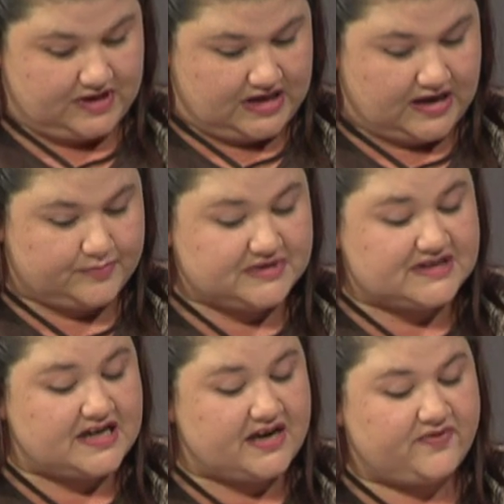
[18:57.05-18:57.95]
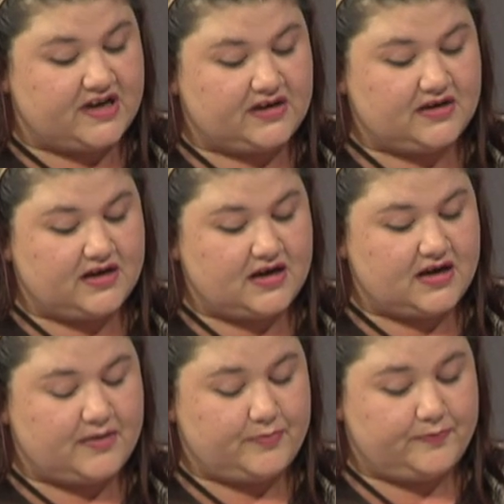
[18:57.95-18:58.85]
um, saving
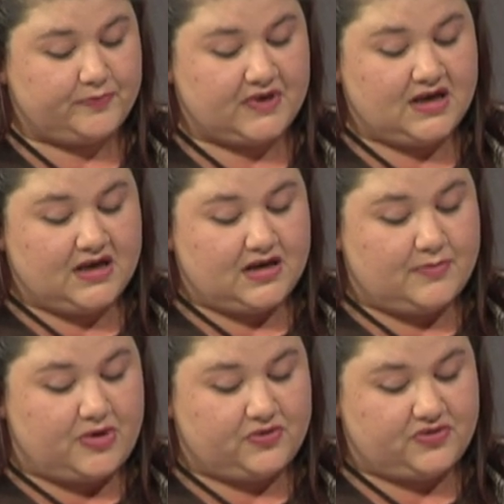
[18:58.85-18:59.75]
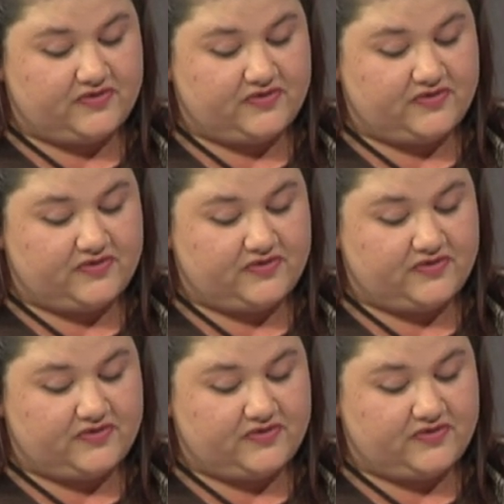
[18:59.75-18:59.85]
um, about